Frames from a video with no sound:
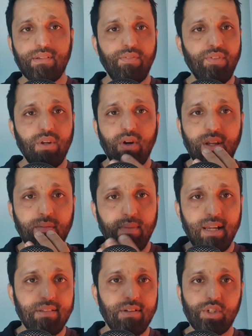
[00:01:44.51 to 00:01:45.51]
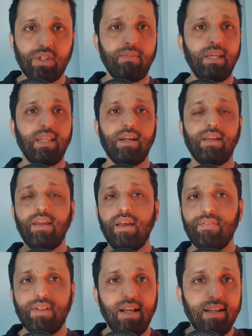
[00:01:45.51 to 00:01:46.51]
So if you go in my social media
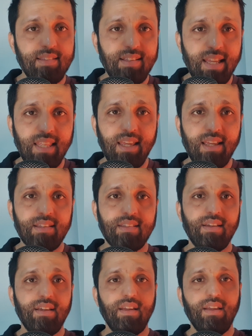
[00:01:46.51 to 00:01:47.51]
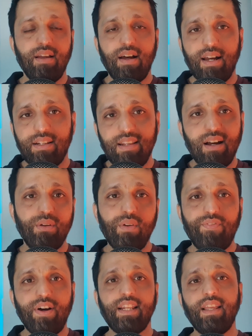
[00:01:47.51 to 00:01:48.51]
last ten years, I doubt
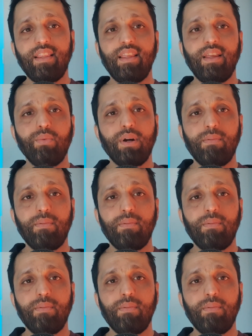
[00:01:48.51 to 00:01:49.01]
you'll find anything where